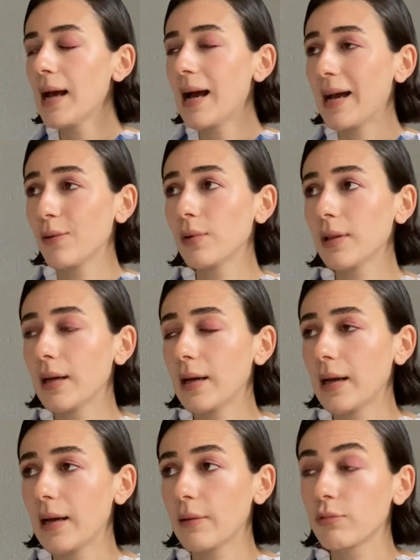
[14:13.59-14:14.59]
I
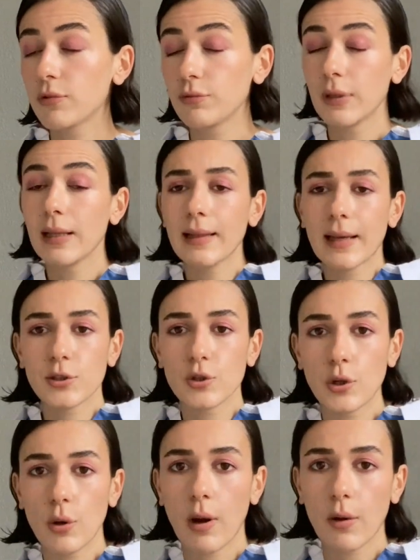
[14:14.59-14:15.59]
would really like to
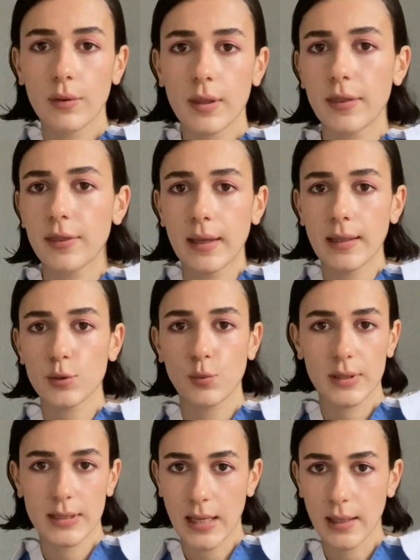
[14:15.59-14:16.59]
know how the things
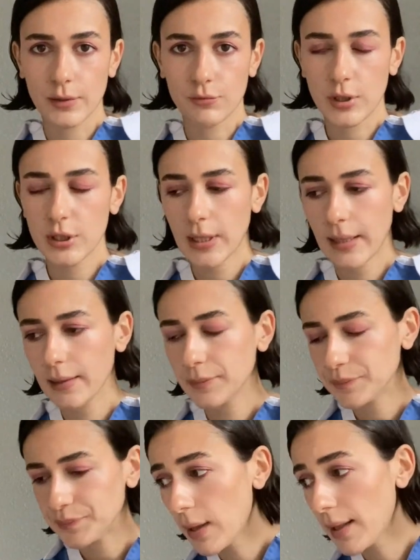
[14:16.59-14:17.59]
will sell in
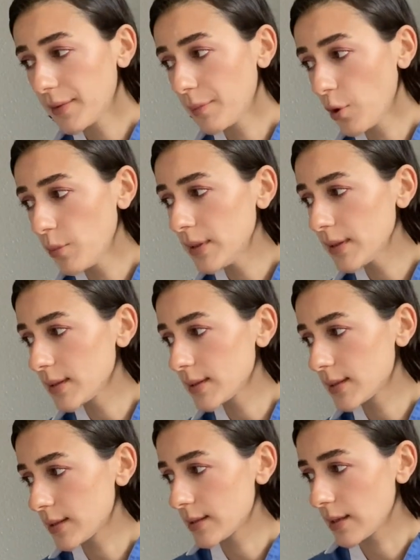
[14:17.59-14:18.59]
retail. Well, the moment the
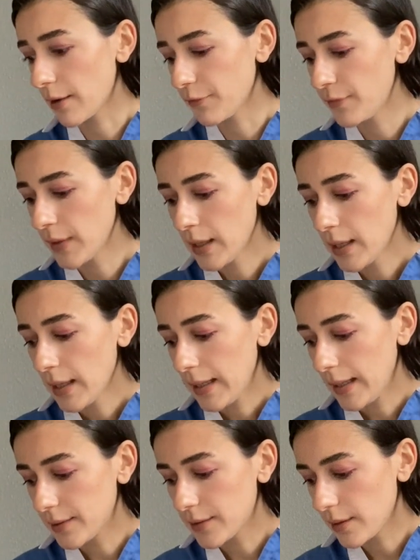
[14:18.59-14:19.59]
stuff
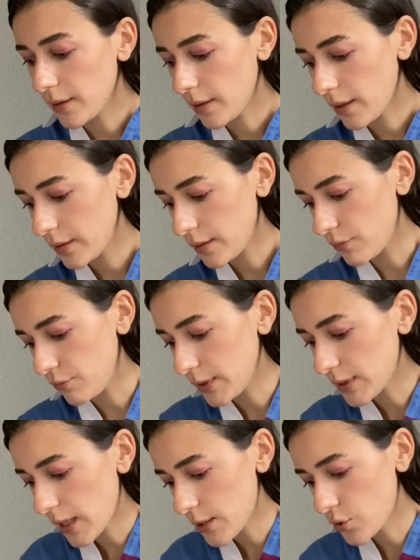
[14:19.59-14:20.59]
hit the
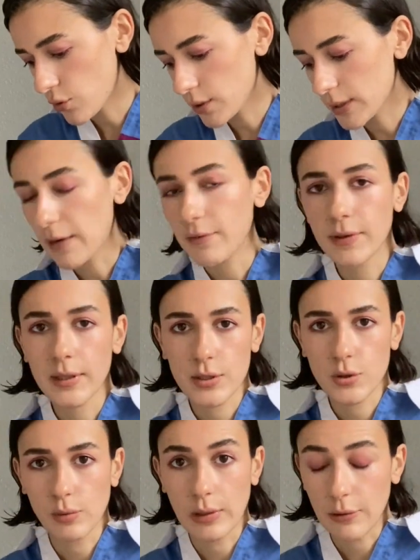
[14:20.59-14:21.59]
retail stores, everything
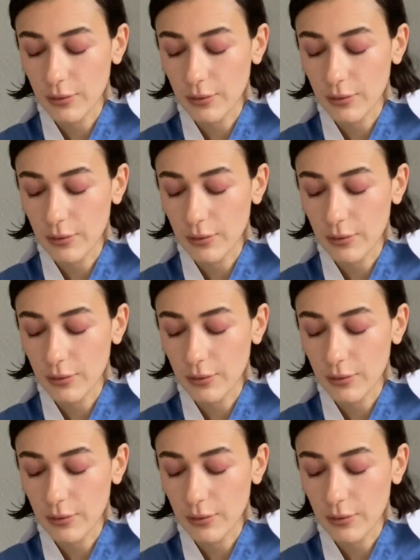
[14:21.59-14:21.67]
sold out,